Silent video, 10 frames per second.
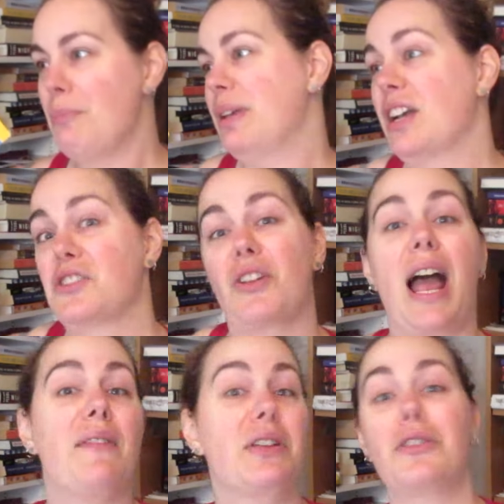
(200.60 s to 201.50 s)
because they're
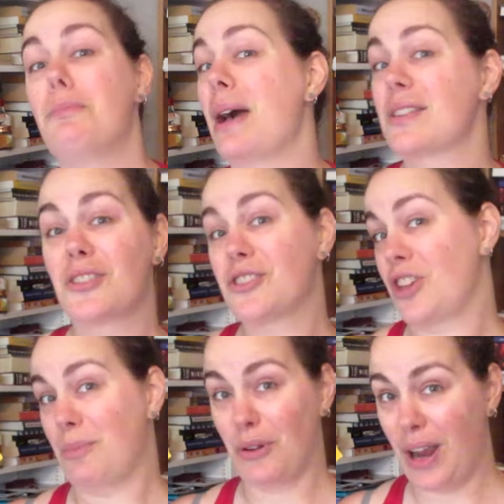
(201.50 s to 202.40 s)
having the best
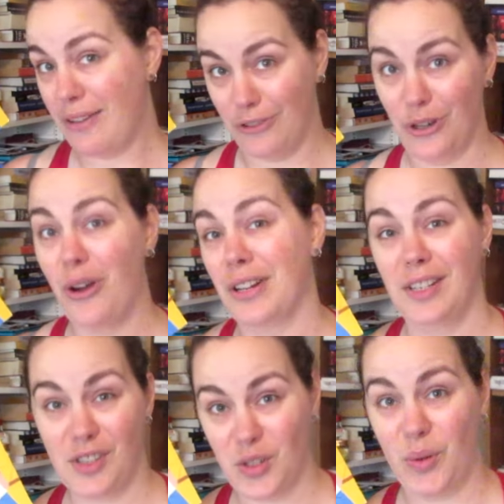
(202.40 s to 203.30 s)
summer ever on
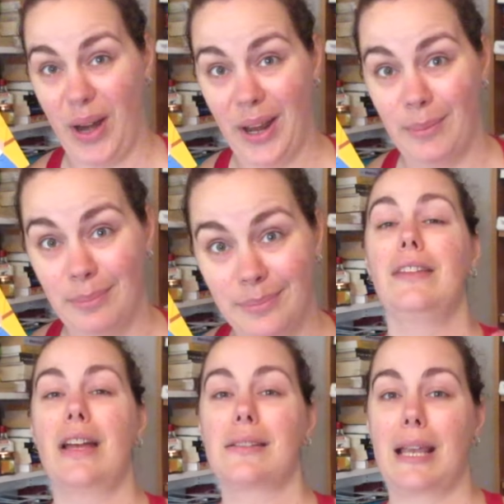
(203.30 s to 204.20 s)
Instagram.
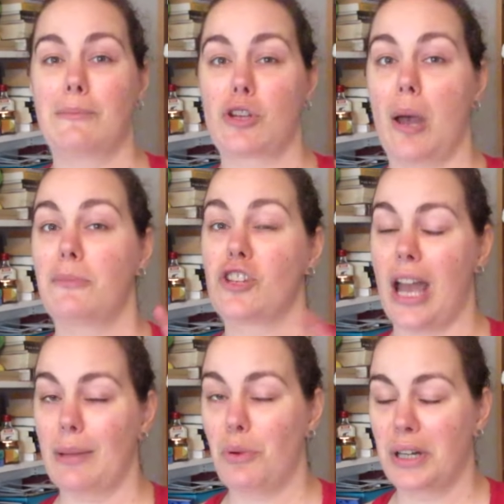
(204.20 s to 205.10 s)
In that same shop,
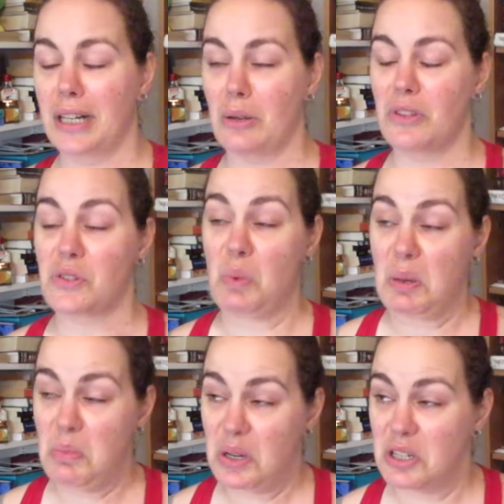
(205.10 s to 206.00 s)
Chad pointed out this
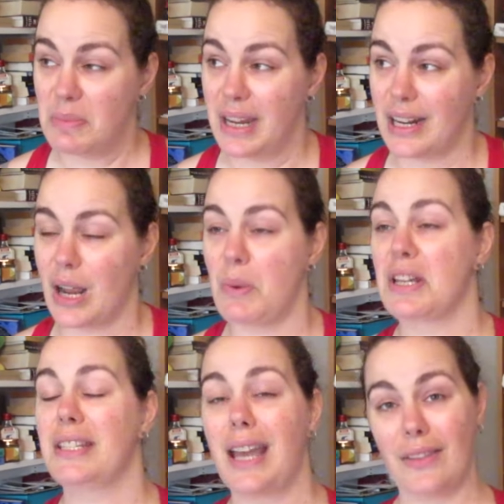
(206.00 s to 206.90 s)
one book to me and I
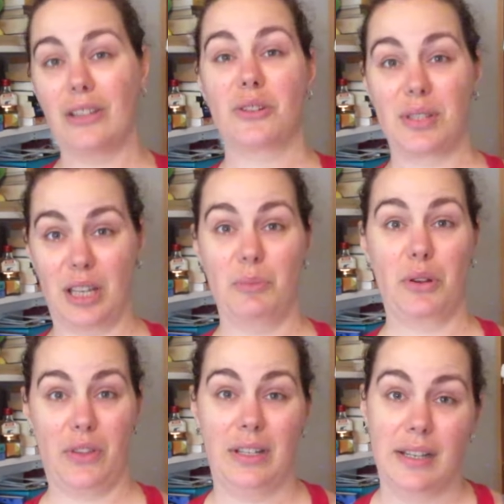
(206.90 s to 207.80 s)
went, yeah, that looks like a
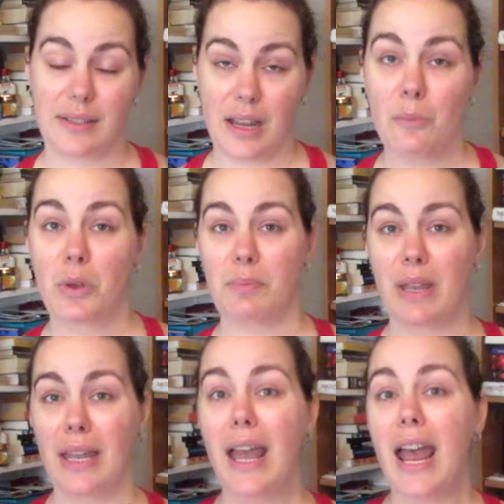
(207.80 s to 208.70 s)
book that needs to come with
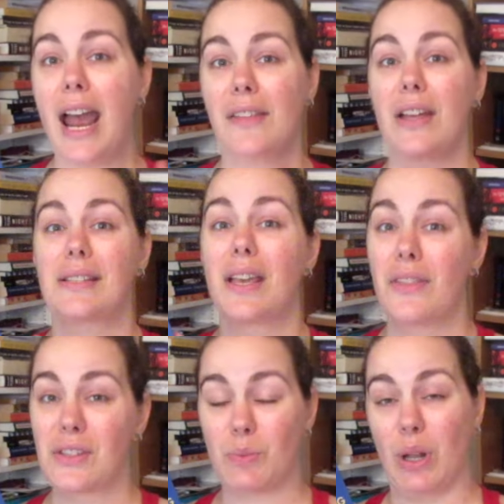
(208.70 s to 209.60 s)
me, and that's
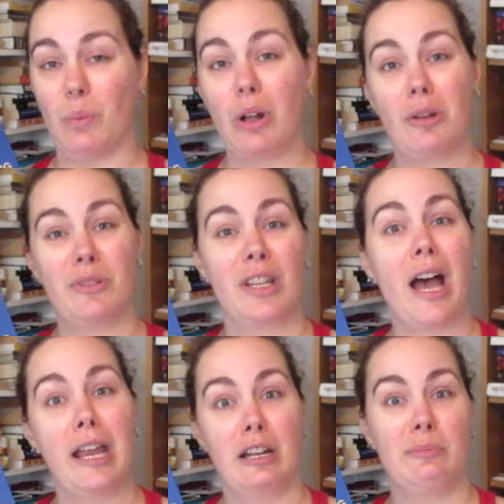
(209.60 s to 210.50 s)
this one, Welcome to the
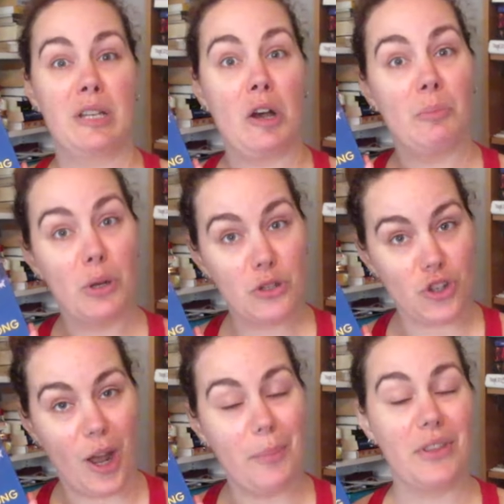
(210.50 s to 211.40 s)
Hyeonum Dong
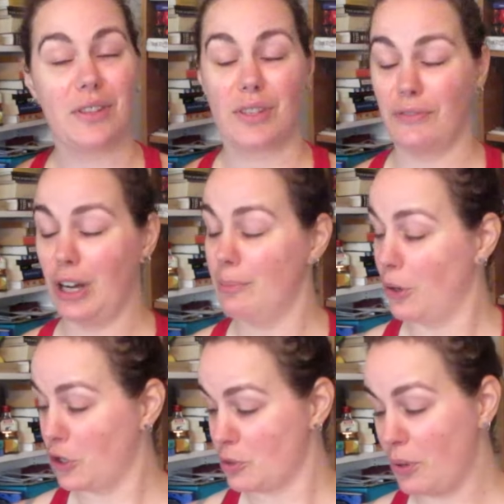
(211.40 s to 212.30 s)
Bookshop. This is a very
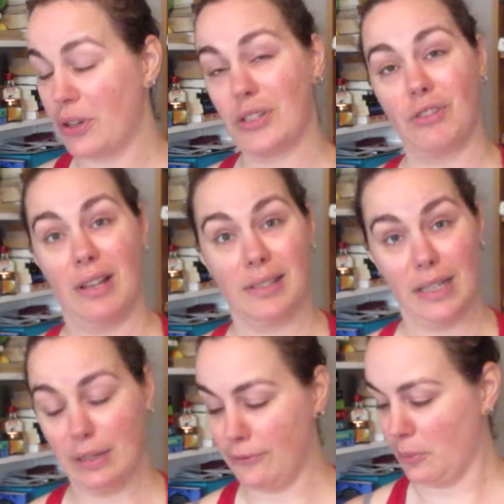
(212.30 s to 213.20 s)
bookish book. It's
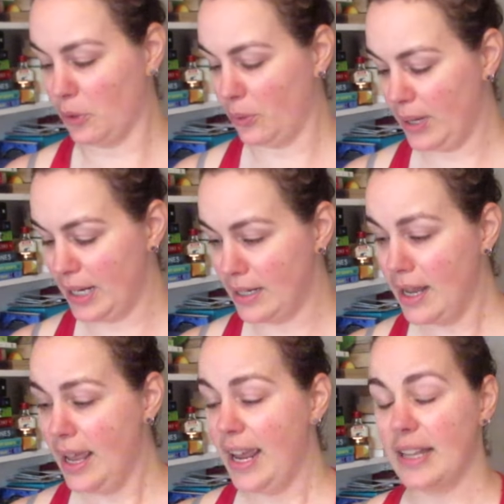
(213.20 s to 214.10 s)
translated from Korean.
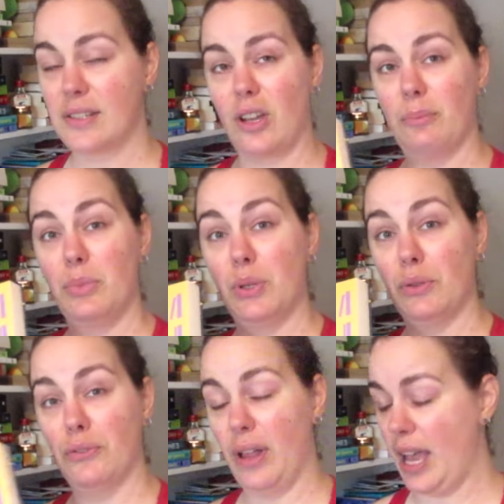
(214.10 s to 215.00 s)
It's got
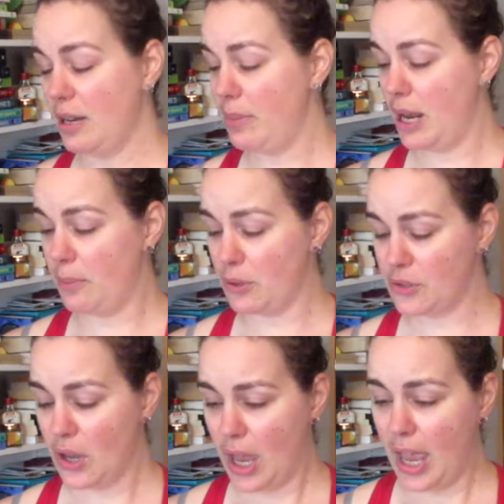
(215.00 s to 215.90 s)
beautiful end
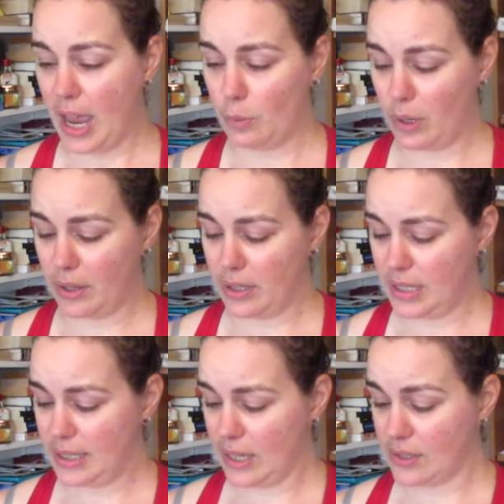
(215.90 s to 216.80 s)
papers, and one of the
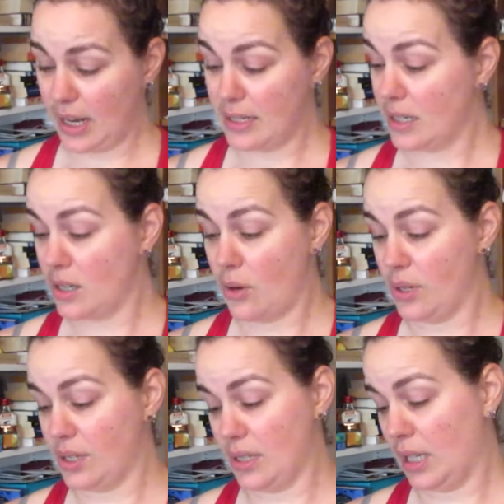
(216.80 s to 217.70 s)
details I didn't
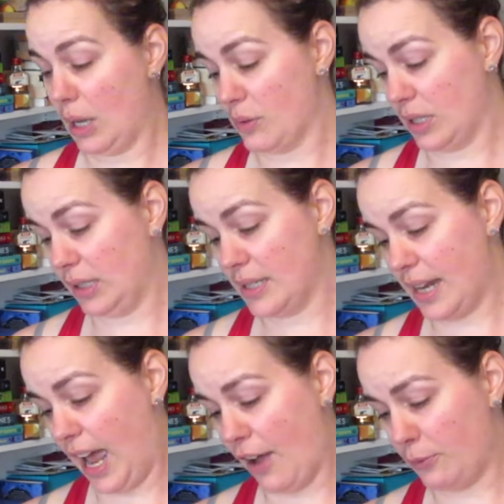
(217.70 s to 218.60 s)
notice until I was at least
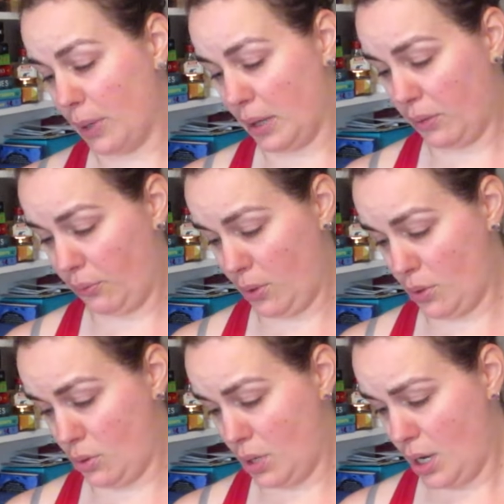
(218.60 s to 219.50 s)
halfway
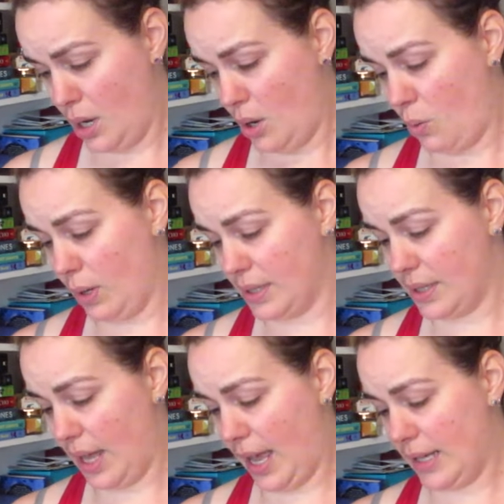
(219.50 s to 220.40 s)
through was
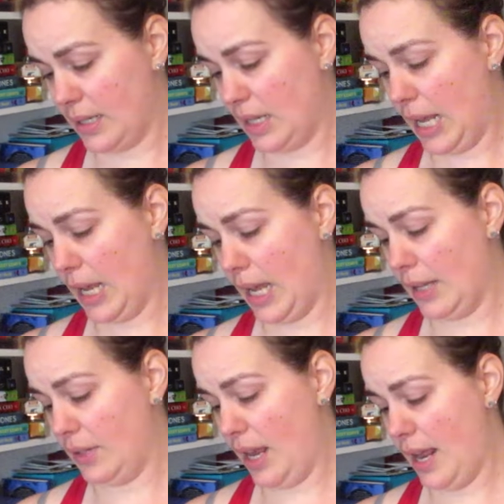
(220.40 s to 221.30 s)
that
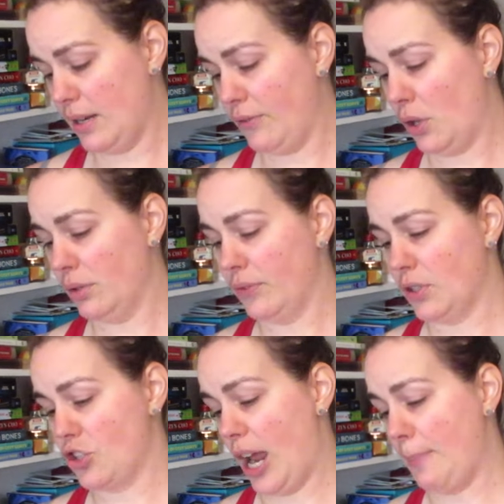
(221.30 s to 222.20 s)
at the end of all of the
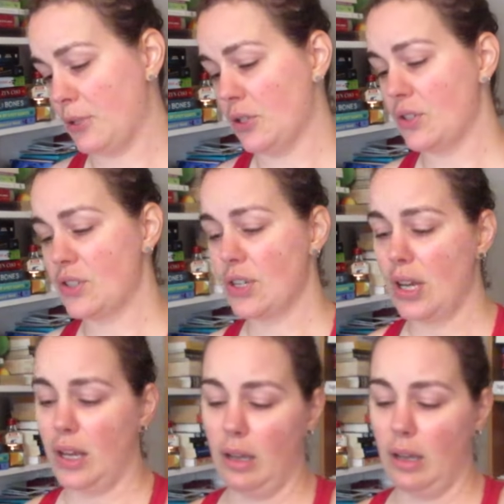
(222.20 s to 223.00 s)
chapters,